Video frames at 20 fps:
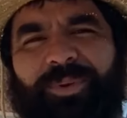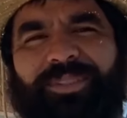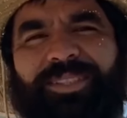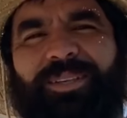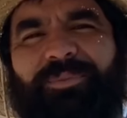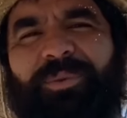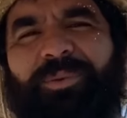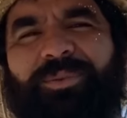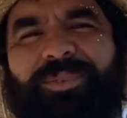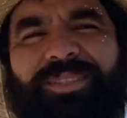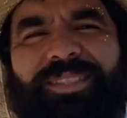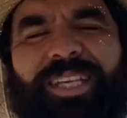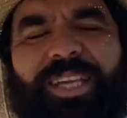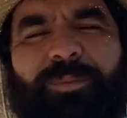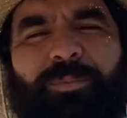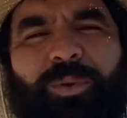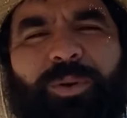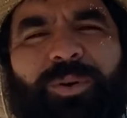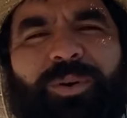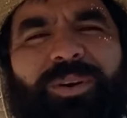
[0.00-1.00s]
team, it was
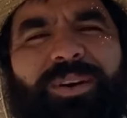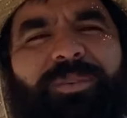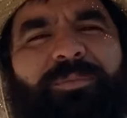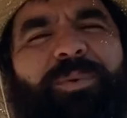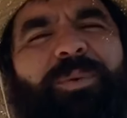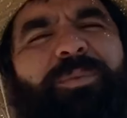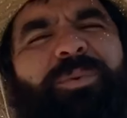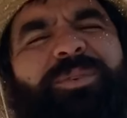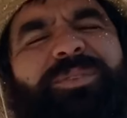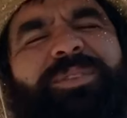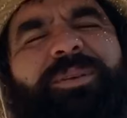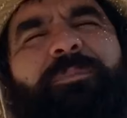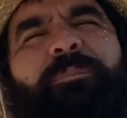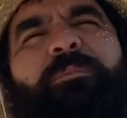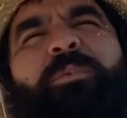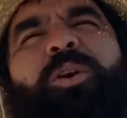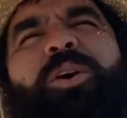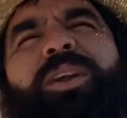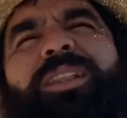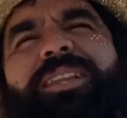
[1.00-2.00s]
T-ball. I remember it was the
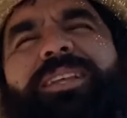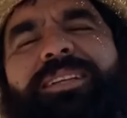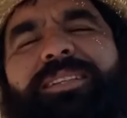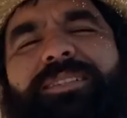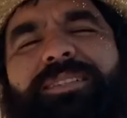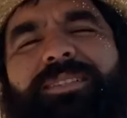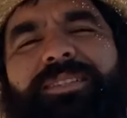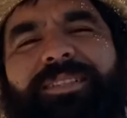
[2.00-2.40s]
Marlins.